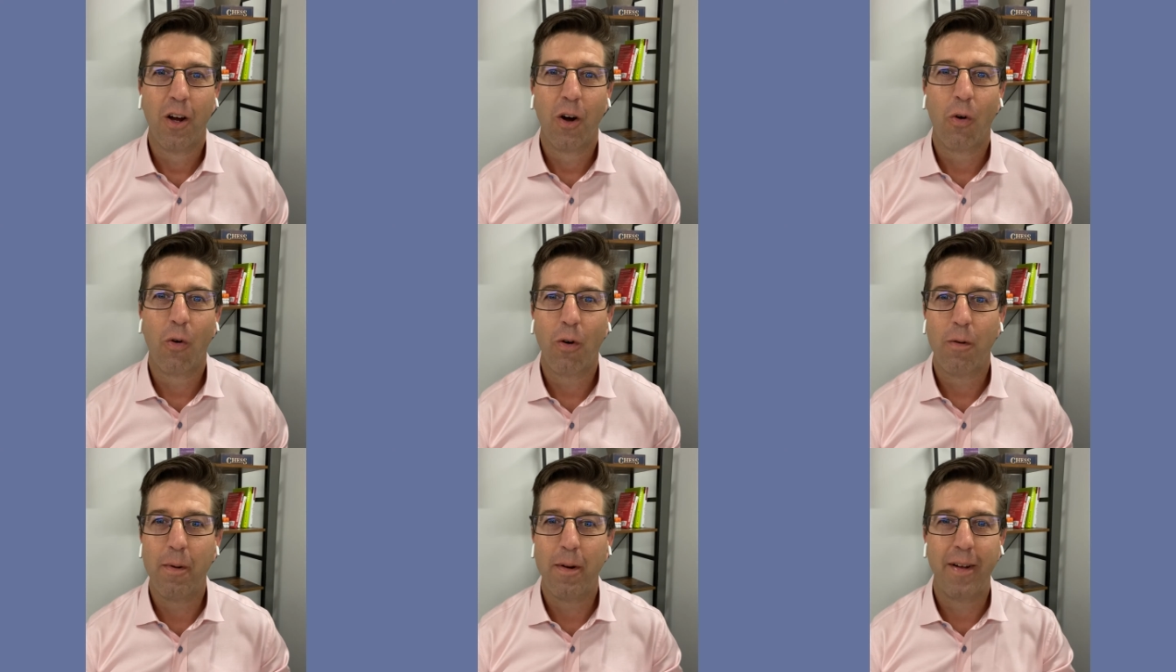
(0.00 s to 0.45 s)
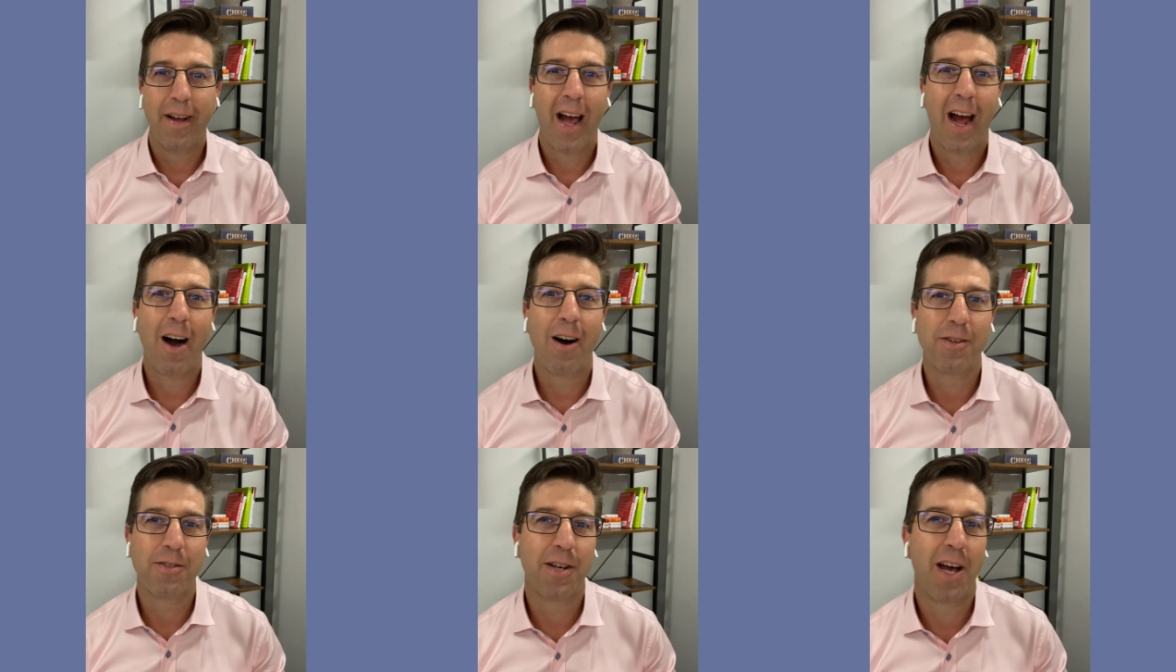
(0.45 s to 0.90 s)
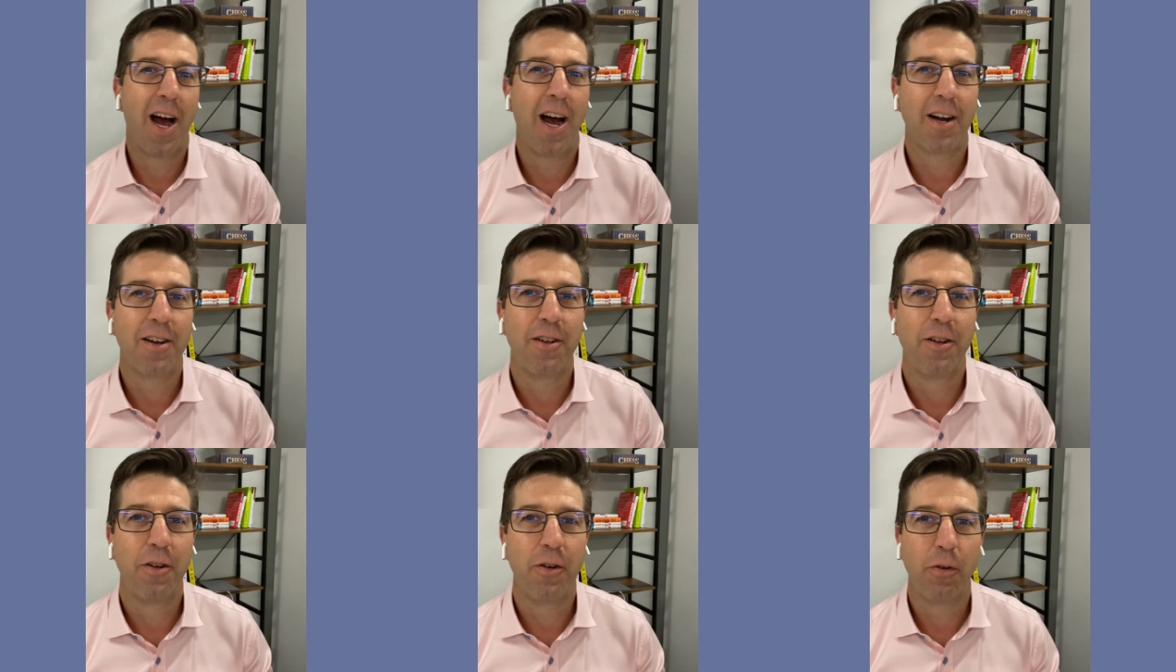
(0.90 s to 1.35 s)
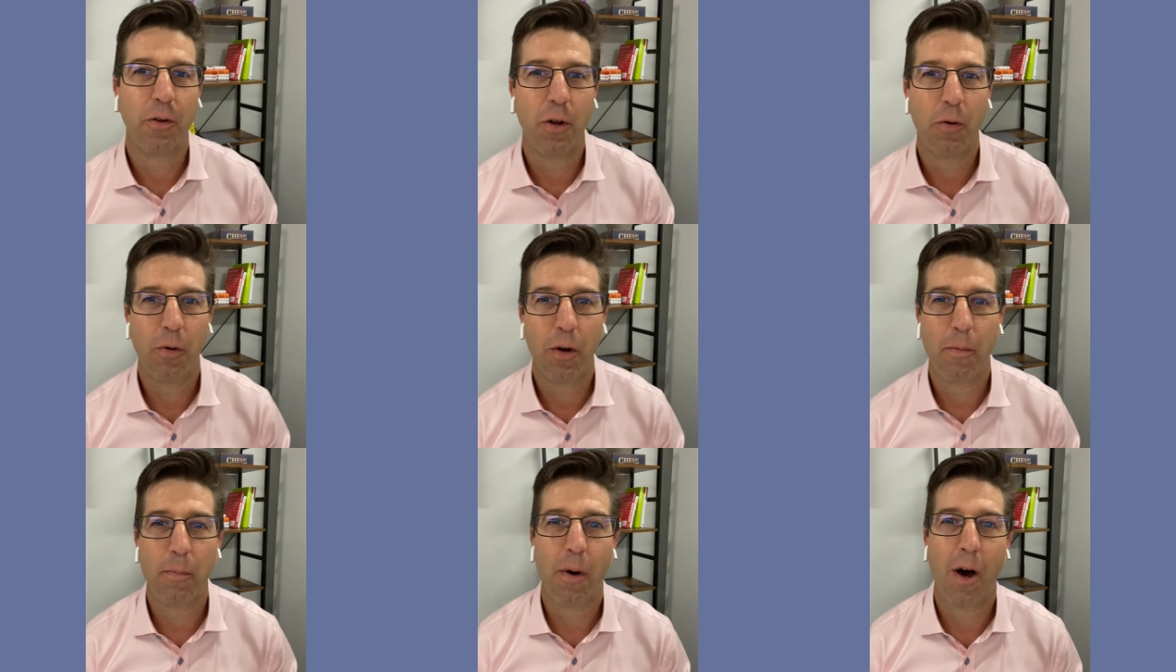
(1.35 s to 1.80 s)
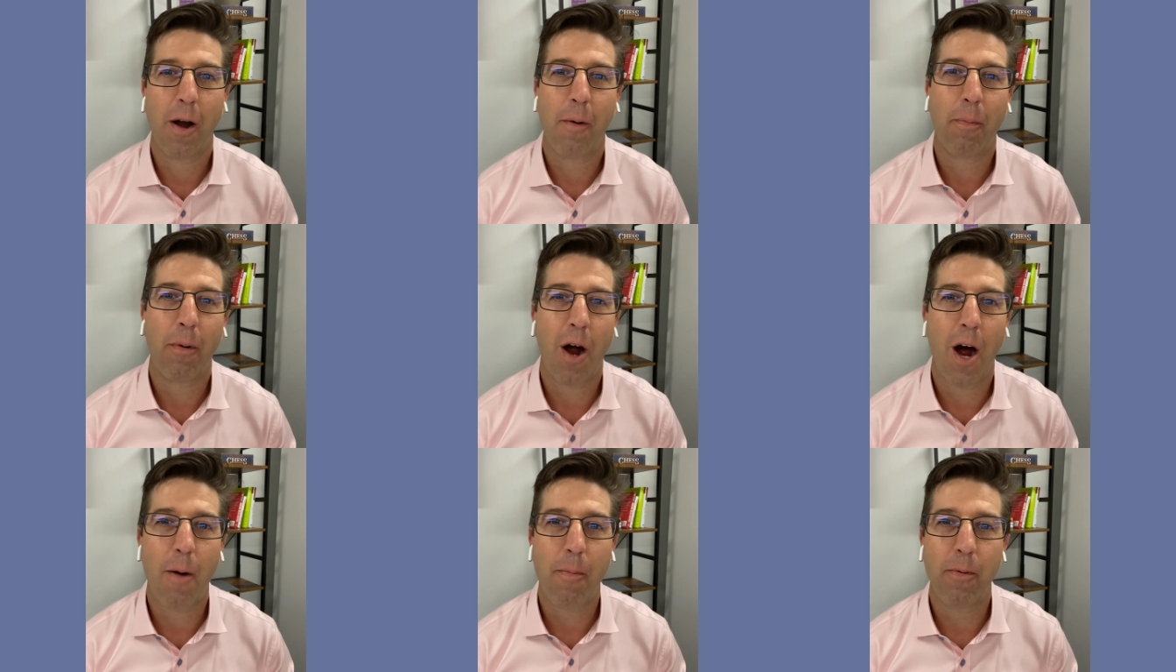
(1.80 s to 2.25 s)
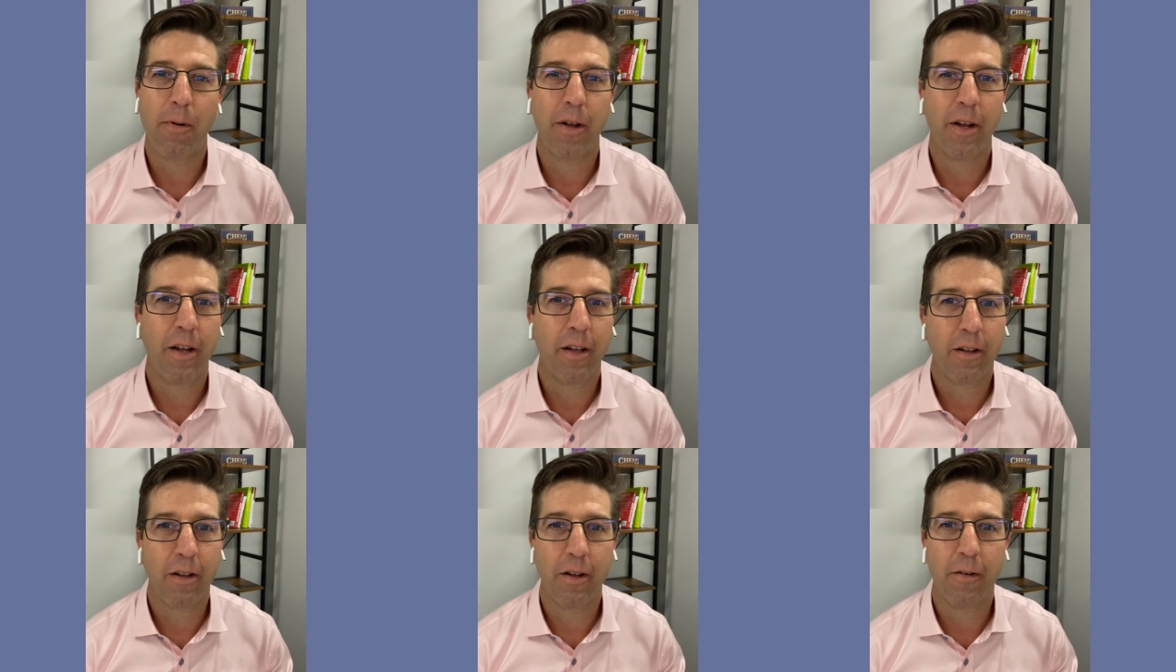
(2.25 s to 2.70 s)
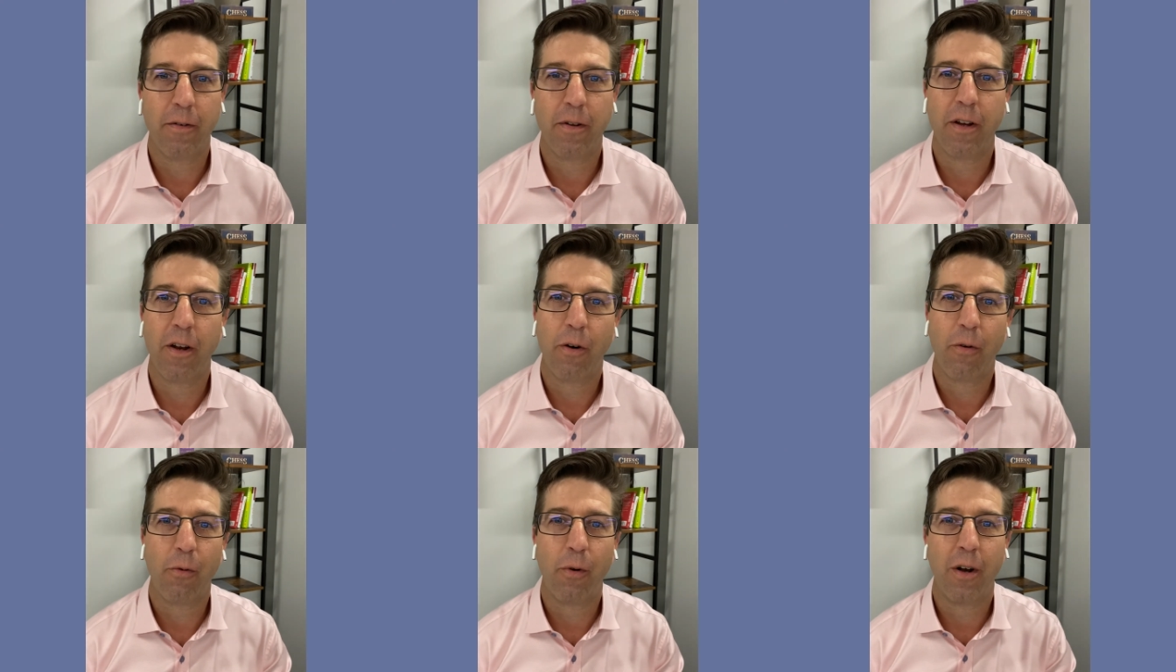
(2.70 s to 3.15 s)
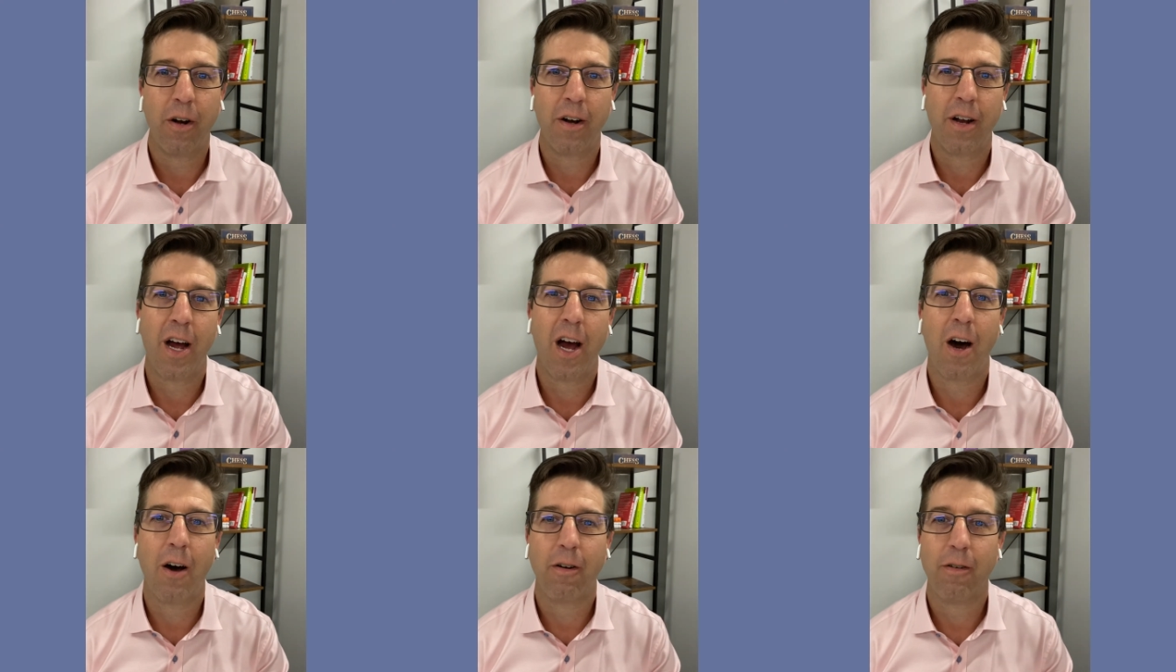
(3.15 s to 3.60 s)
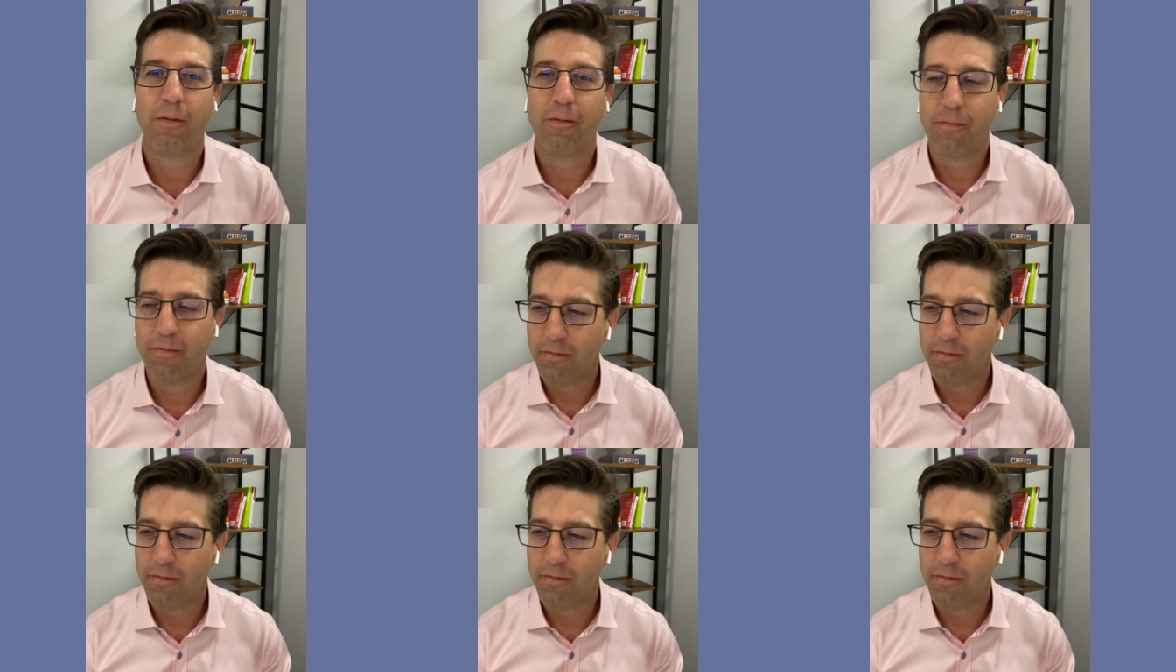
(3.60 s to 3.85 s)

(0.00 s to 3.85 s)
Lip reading: Or maybe house hacked. You went and bought a property, you lived in it, rented it out,